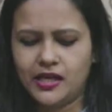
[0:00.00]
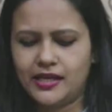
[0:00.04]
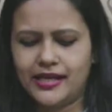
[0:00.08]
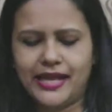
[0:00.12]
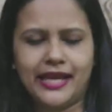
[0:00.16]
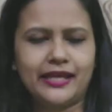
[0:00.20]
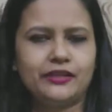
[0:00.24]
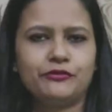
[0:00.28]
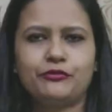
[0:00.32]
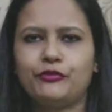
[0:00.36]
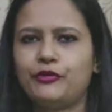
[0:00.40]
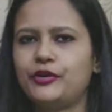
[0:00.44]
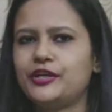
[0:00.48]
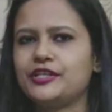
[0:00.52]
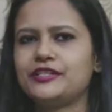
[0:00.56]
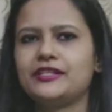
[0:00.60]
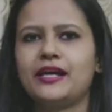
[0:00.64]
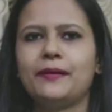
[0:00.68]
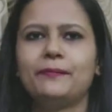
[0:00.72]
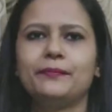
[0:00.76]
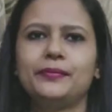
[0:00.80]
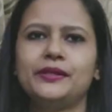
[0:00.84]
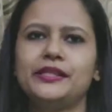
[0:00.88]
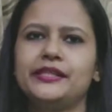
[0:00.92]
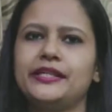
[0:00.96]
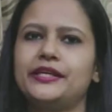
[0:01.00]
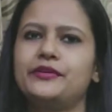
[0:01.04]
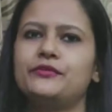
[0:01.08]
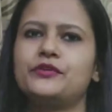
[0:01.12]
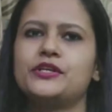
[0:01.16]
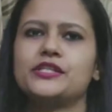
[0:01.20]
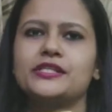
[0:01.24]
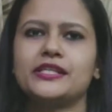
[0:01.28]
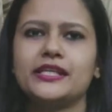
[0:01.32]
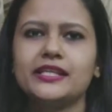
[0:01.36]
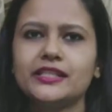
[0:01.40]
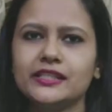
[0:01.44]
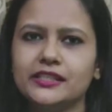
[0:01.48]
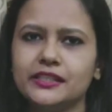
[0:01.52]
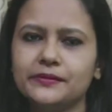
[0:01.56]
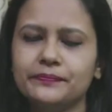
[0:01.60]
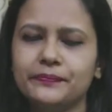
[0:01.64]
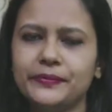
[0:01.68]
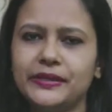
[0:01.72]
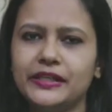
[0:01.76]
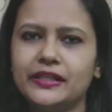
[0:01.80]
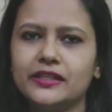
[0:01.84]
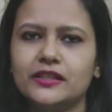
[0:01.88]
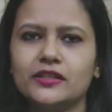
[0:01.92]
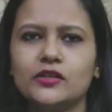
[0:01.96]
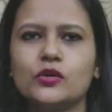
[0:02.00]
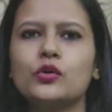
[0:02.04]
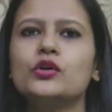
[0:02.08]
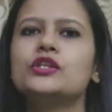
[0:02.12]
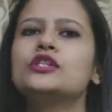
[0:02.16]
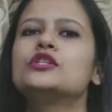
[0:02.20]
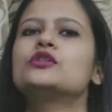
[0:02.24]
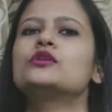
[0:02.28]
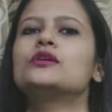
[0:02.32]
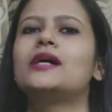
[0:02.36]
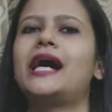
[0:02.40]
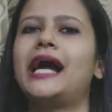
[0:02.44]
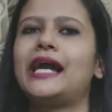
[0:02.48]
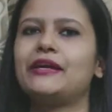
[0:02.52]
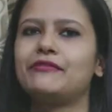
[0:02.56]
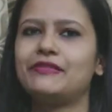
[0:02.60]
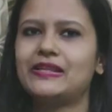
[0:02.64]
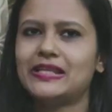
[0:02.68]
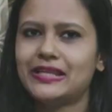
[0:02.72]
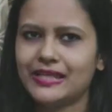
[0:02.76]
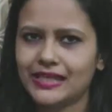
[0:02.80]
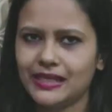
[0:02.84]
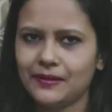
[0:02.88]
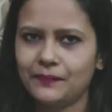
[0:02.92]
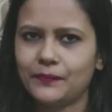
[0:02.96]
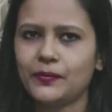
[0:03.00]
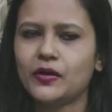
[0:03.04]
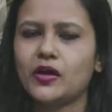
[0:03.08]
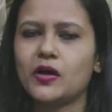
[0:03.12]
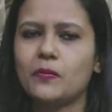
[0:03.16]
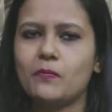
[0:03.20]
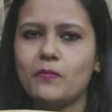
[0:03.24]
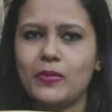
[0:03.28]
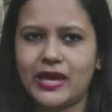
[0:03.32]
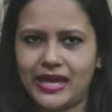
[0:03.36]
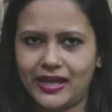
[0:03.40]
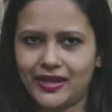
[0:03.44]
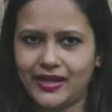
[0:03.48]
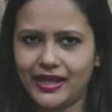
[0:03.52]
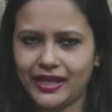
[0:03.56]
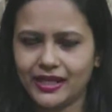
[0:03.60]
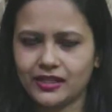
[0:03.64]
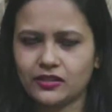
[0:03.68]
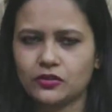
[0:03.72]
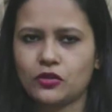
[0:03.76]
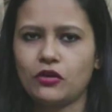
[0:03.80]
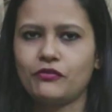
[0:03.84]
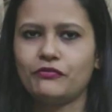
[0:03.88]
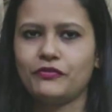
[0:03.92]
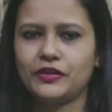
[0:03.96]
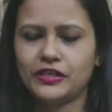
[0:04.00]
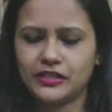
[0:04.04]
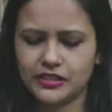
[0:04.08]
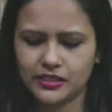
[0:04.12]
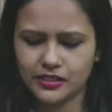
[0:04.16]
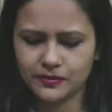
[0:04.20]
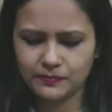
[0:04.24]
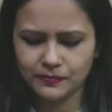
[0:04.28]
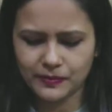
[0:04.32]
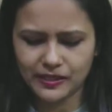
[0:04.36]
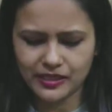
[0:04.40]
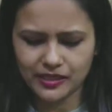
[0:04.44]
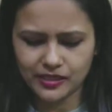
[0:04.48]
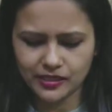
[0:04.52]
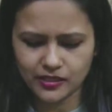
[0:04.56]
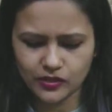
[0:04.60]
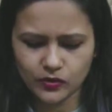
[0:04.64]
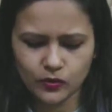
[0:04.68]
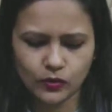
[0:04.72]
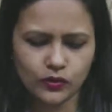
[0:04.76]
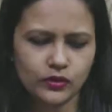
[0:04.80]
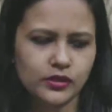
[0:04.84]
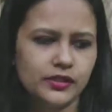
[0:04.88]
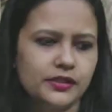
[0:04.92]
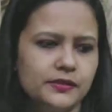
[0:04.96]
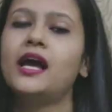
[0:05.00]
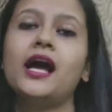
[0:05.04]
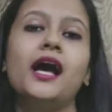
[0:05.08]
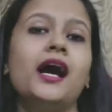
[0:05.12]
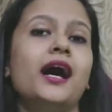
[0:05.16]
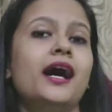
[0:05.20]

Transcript: Like for example, there was Indian Penal Code, so I will keep a barrack of Indian Penal Code,